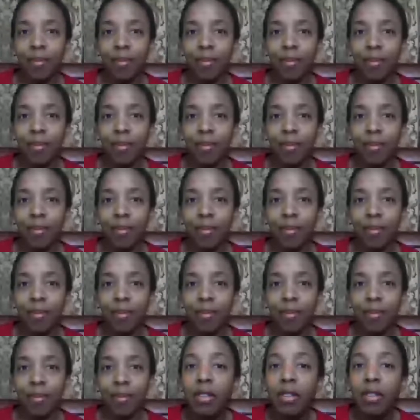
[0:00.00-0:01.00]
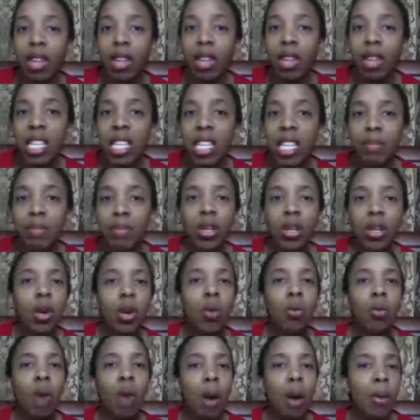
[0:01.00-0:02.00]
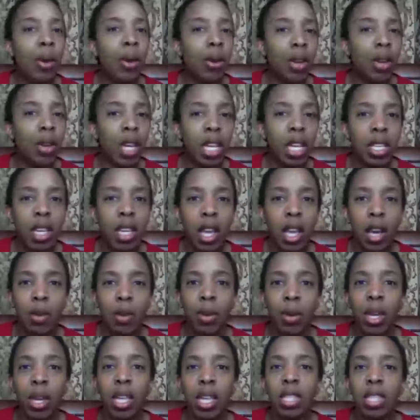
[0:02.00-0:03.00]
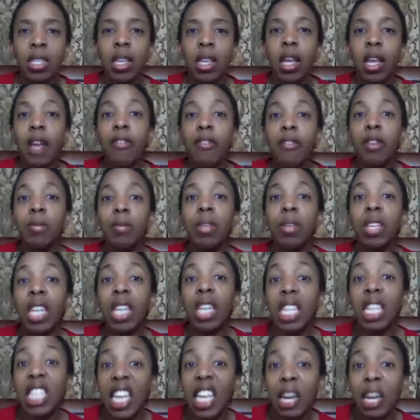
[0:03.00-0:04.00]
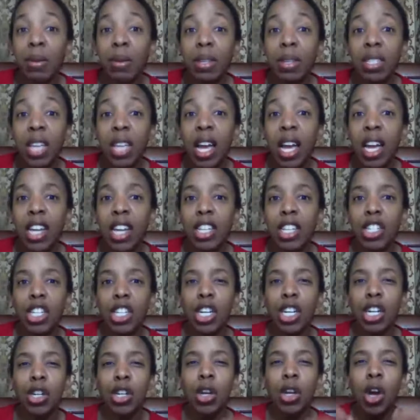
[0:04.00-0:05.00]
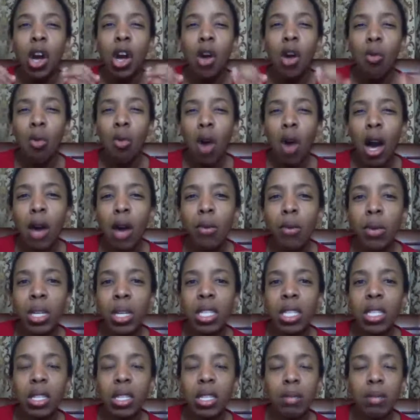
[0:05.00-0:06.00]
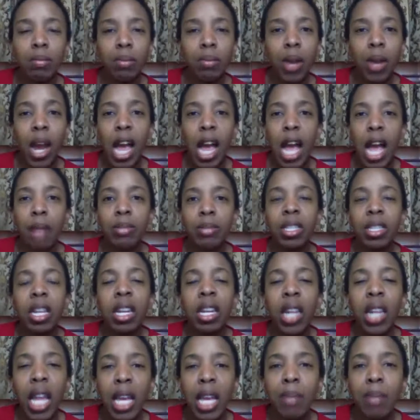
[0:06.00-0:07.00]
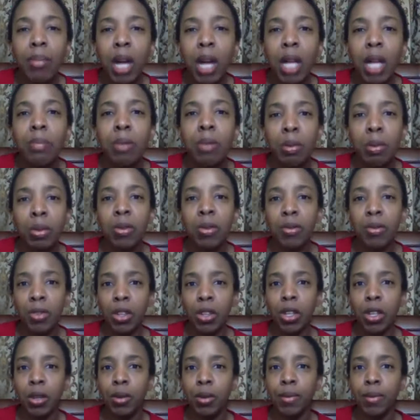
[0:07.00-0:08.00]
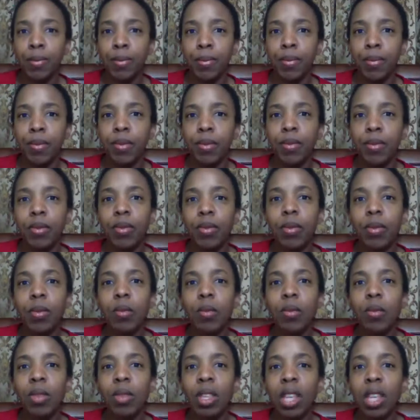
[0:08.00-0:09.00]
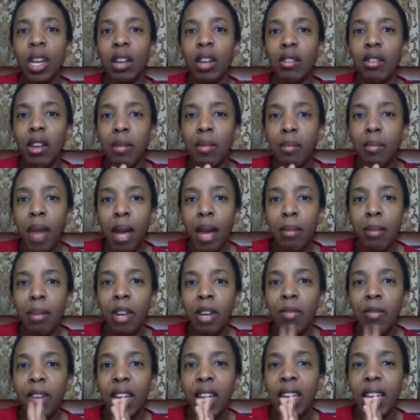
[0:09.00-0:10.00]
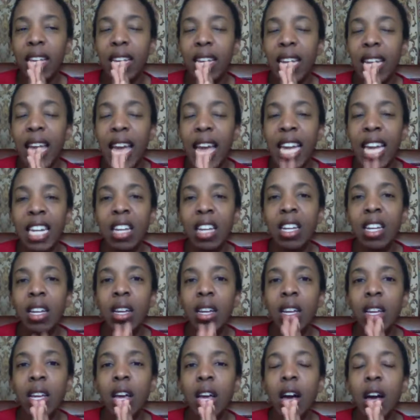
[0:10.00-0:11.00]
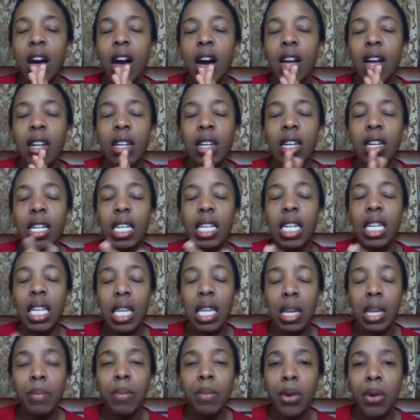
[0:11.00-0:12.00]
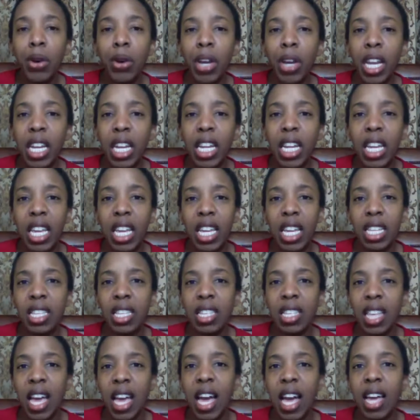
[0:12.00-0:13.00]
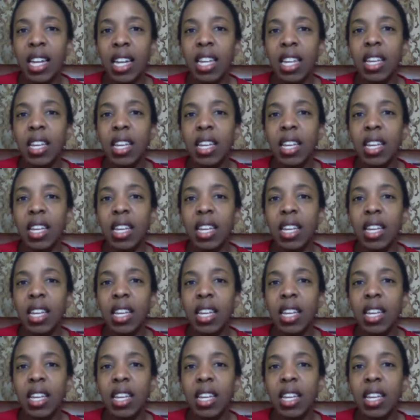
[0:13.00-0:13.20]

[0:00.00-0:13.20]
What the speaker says: All right. Have you read this book? What were your key takeaways? From the key takeaways that I shared, what was perhaps the light bulb moment for you? Remember, if I can end on a key point, is that